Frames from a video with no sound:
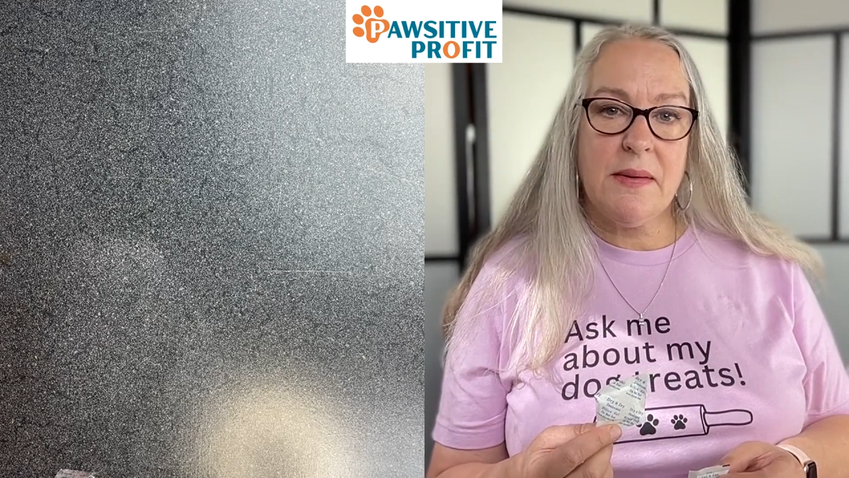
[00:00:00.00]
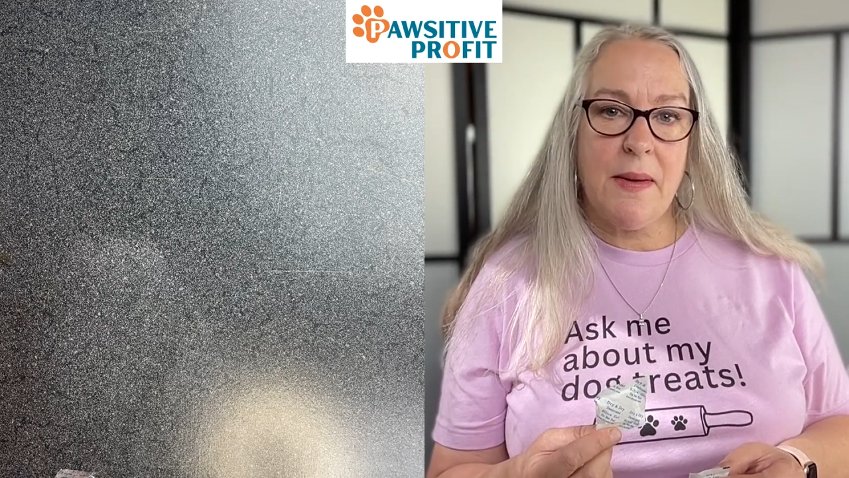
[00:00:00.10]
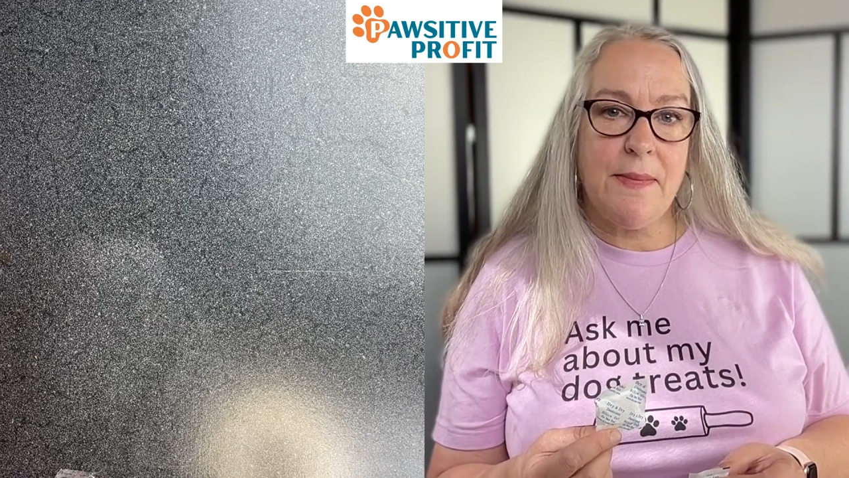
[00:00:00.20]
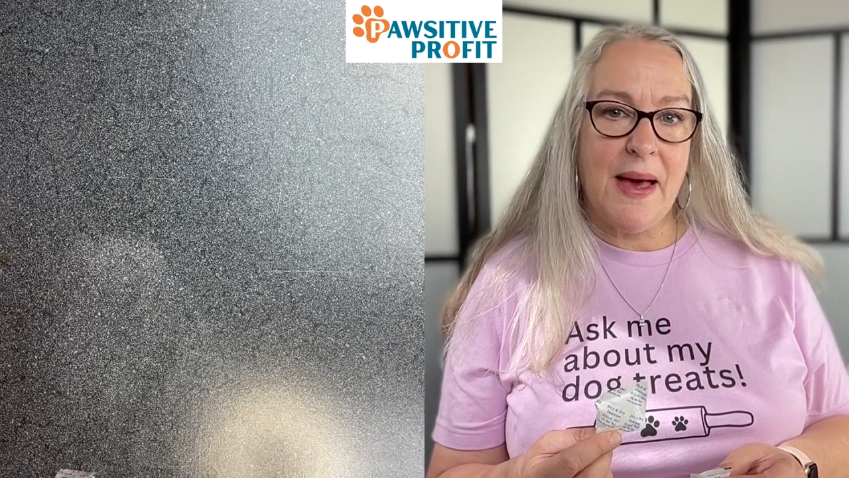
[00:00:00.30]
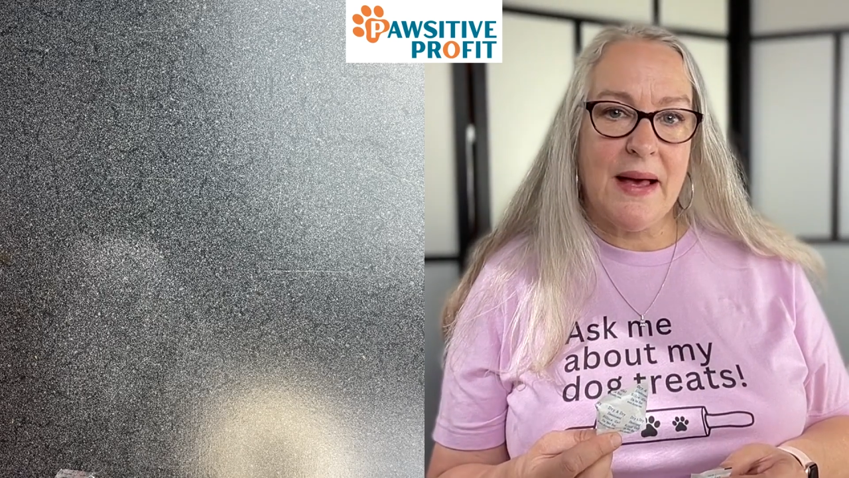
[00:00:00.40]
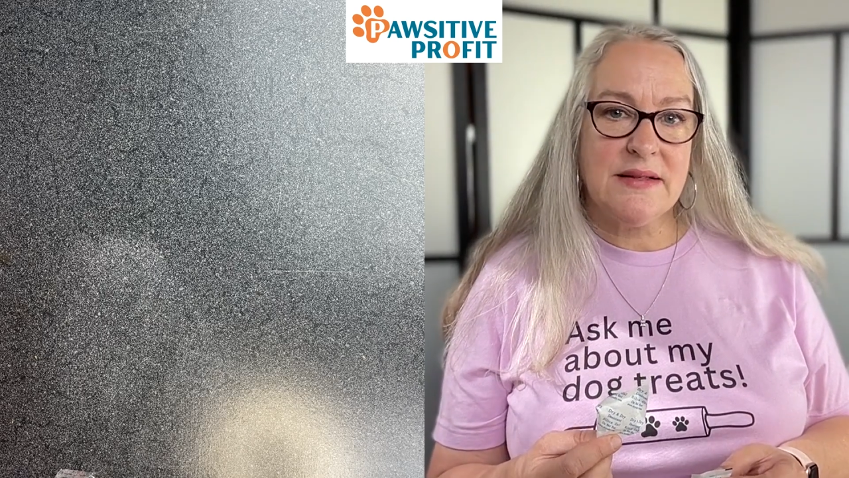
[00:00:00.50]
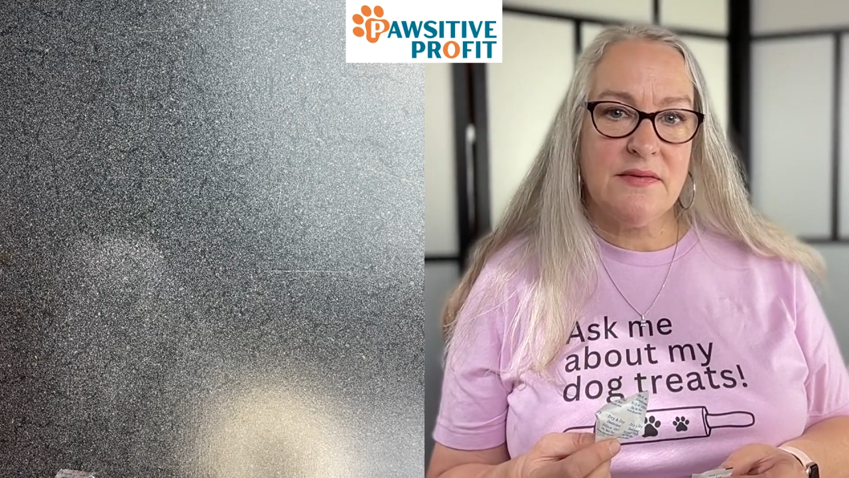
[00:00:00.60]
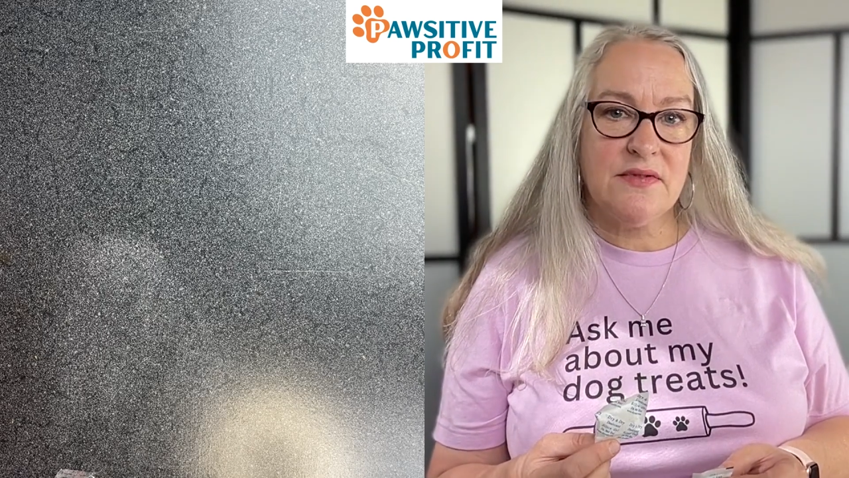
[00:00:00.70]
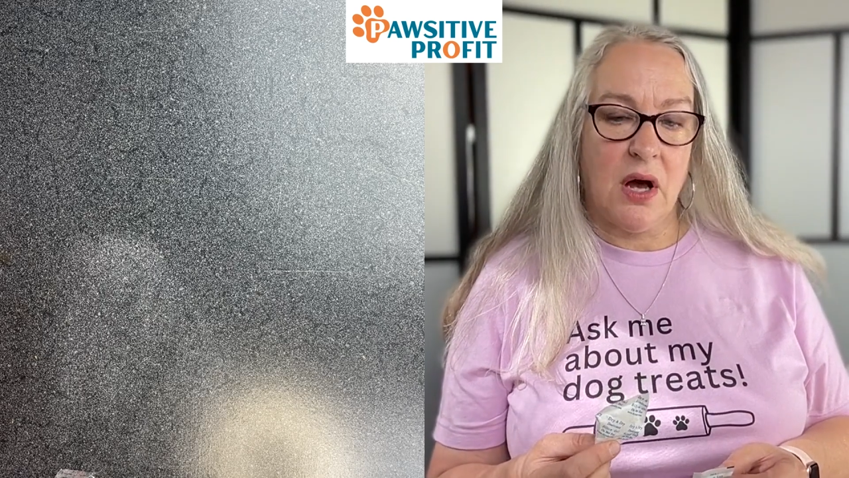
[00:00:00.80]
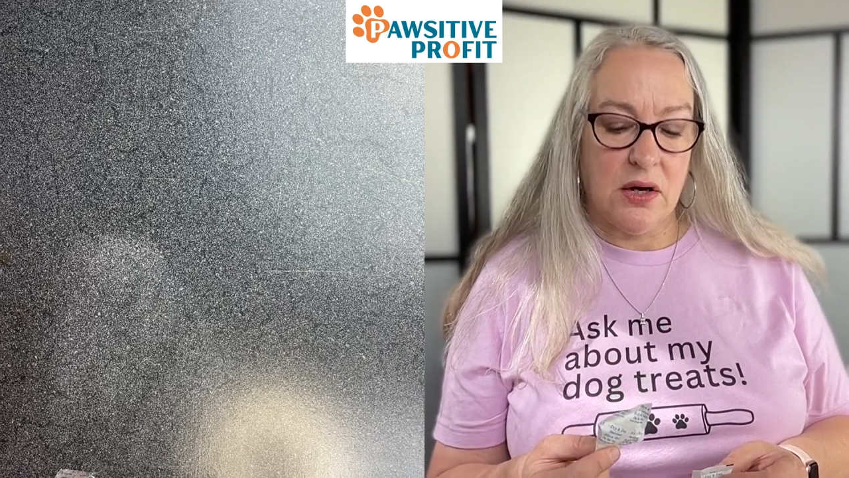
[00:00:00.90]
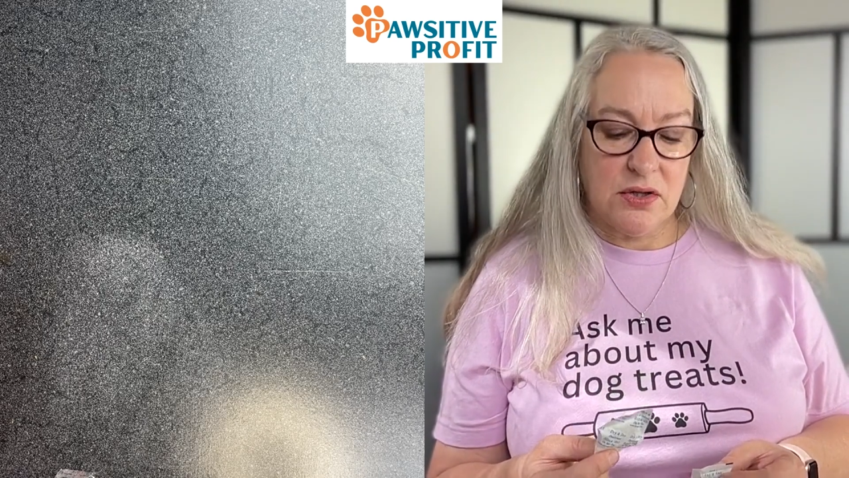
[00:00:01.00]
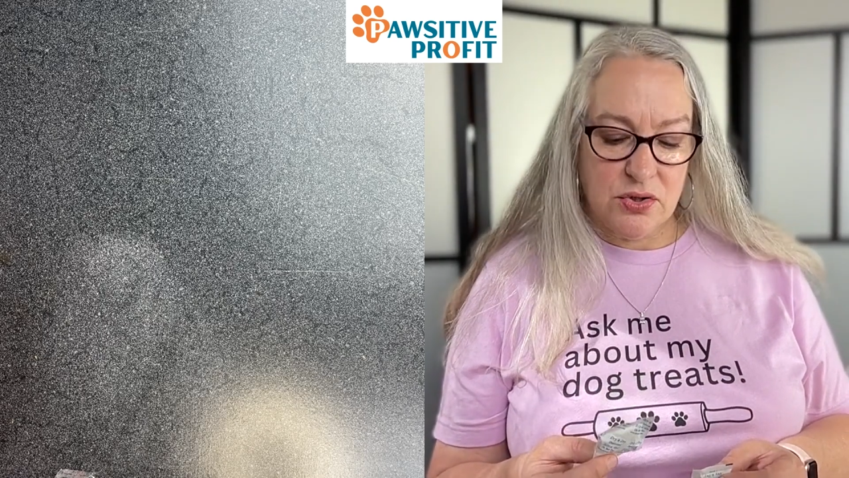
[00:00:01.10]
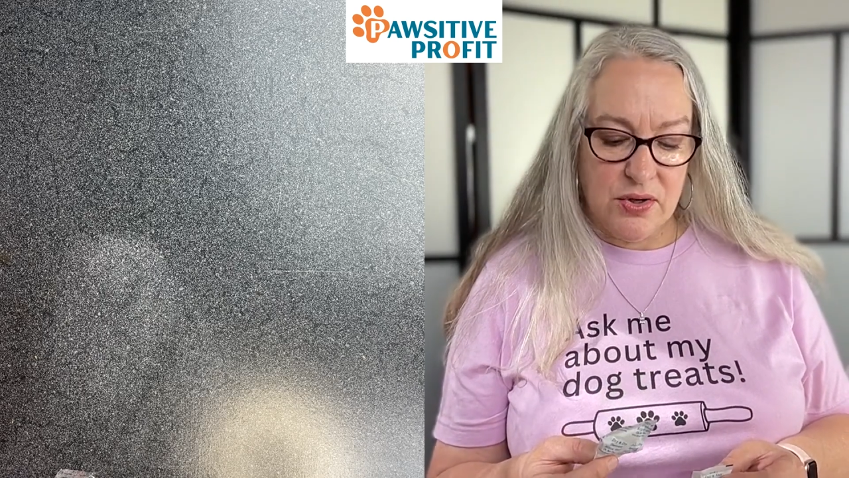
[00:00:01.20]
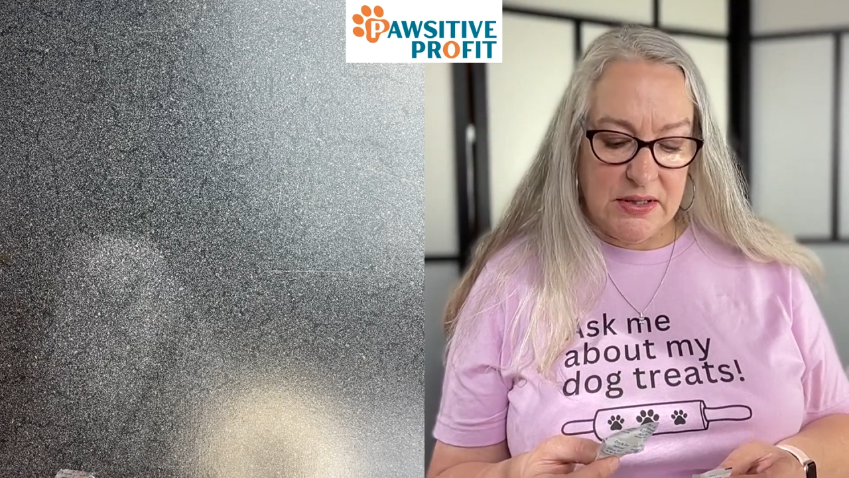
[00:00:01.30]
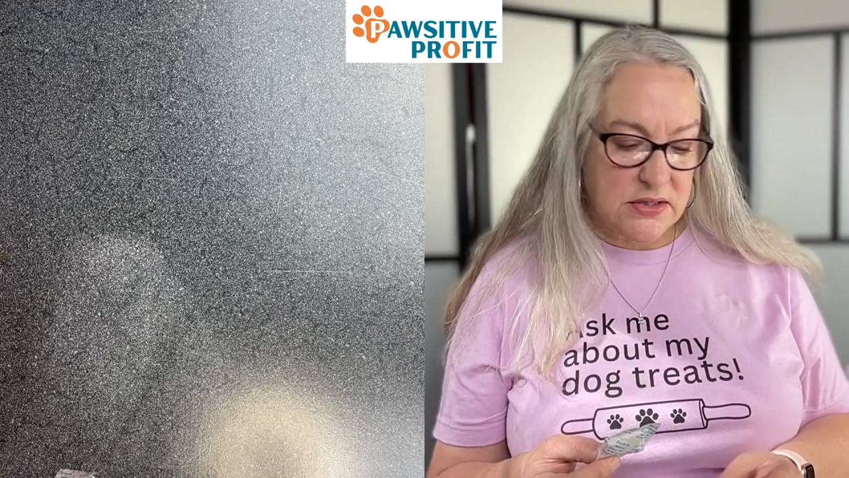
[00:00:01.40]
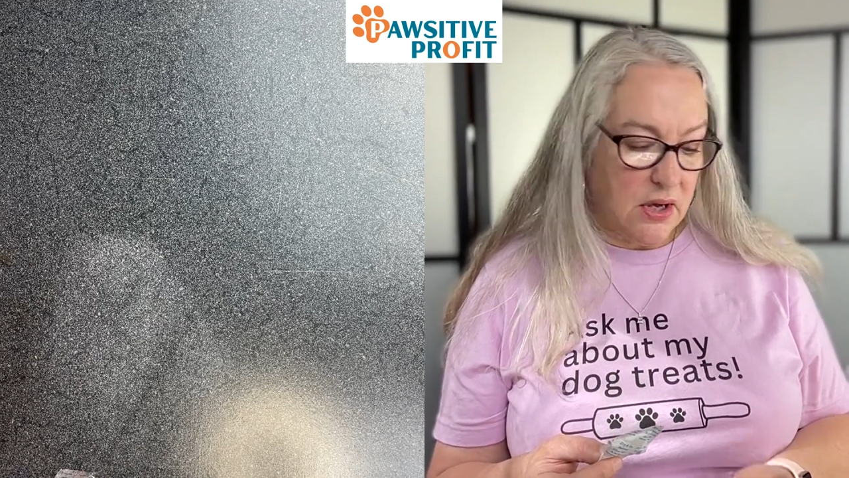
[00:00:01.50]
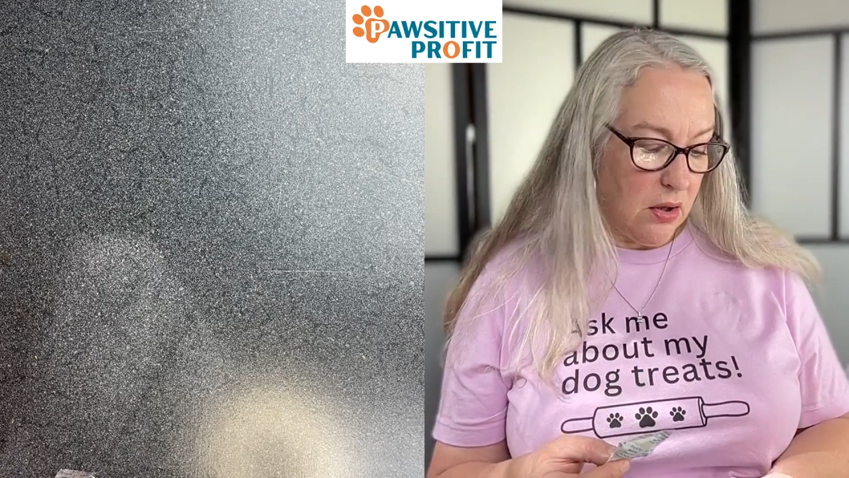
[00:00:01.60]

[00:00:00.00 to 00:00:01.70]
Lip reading: my bags of dog treats.